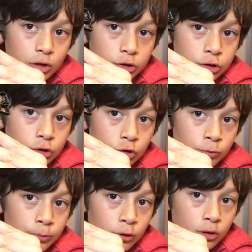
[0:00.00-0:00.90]

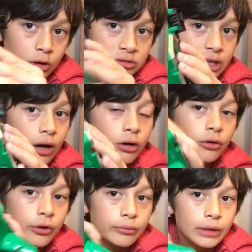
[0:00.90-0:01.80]
You pull those out,
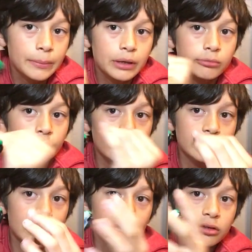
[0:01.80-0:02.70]
they become the
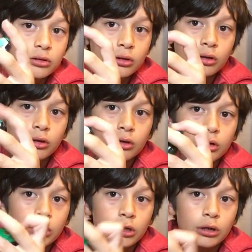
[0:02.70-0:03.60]
front legs,
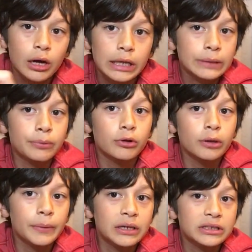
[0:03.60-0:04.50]
and you pull
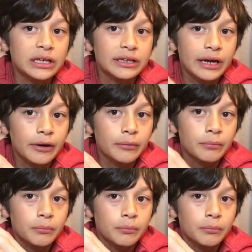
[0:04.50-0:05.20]
the bear's head down.